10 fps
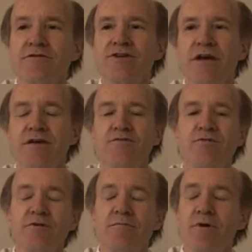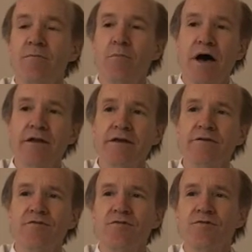to change from
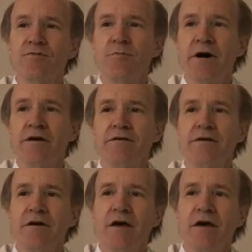body to mind?